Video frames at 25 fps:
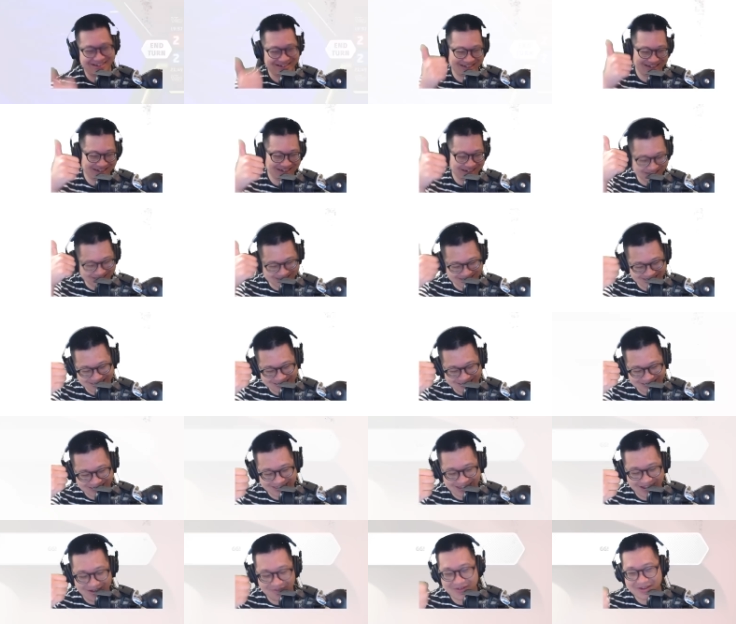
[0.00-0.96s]
GG.
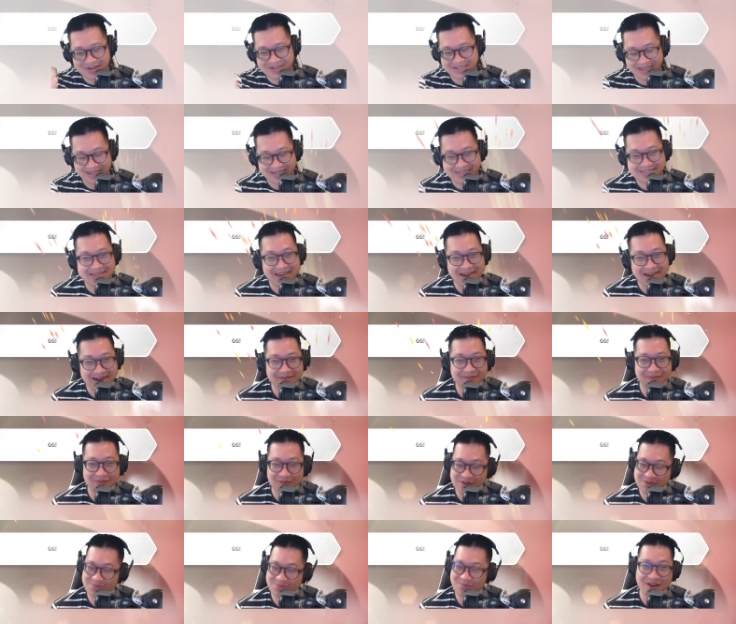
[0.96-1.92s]
That was an exciting
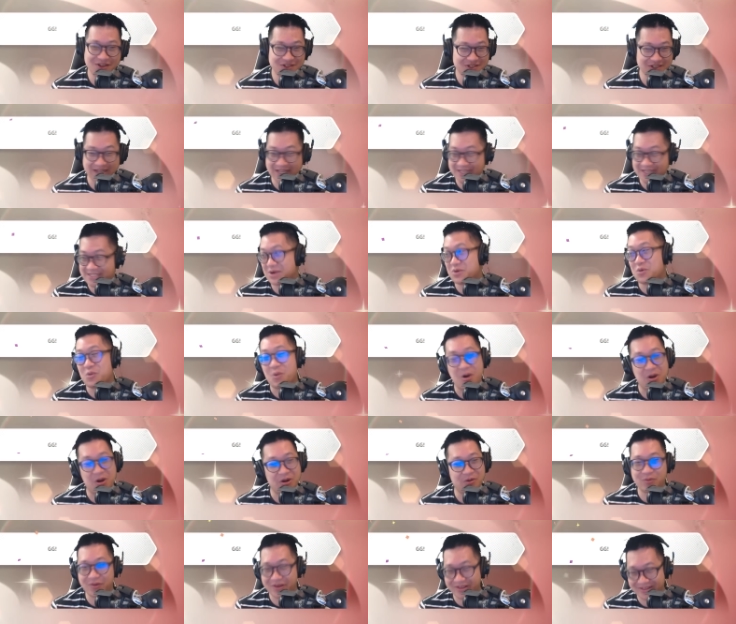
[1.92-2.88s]
first match against our
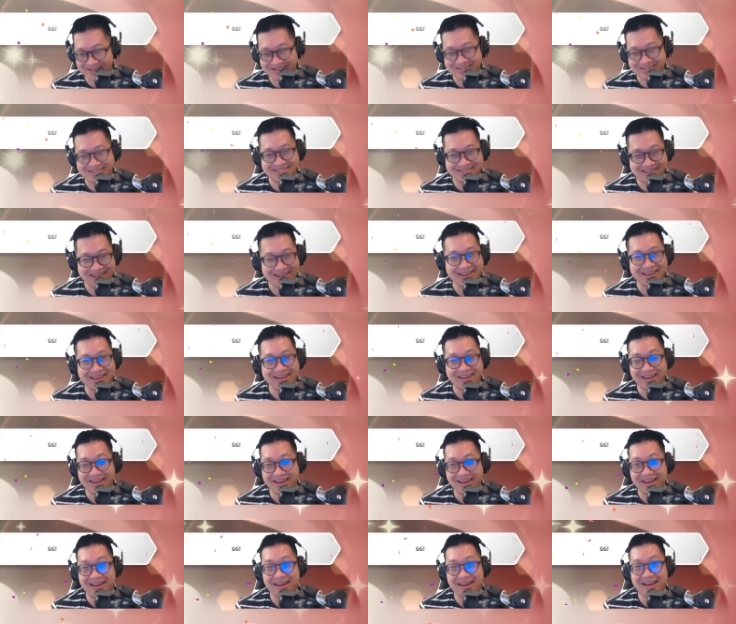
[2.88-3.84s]
Water Weakness.
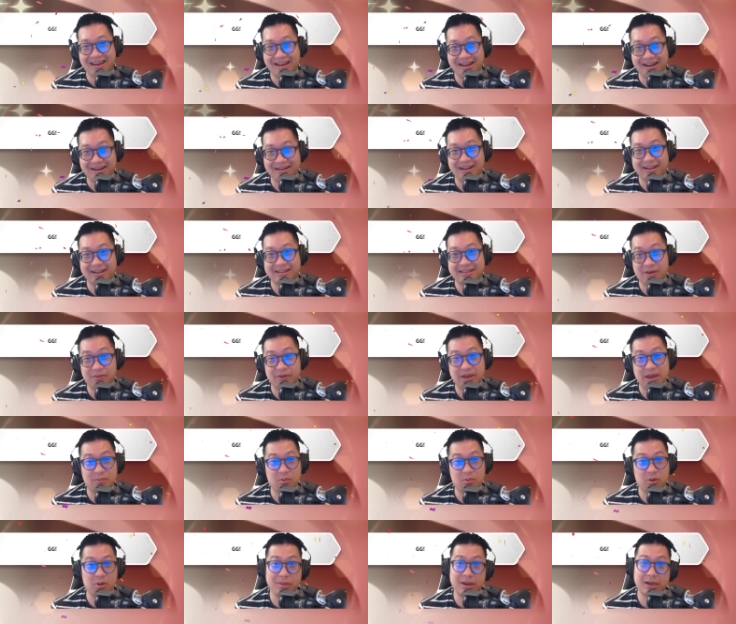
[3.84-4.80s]
All right, now we got
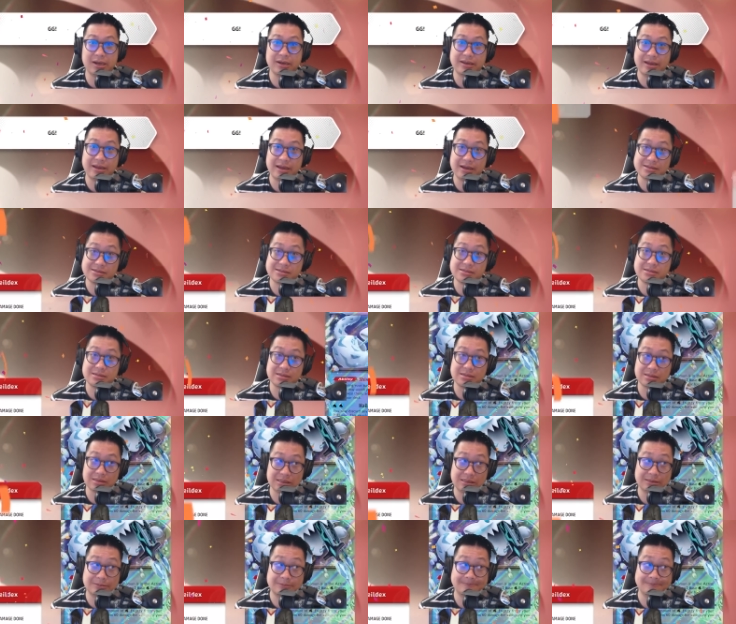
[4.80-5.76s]
more meta decks to come.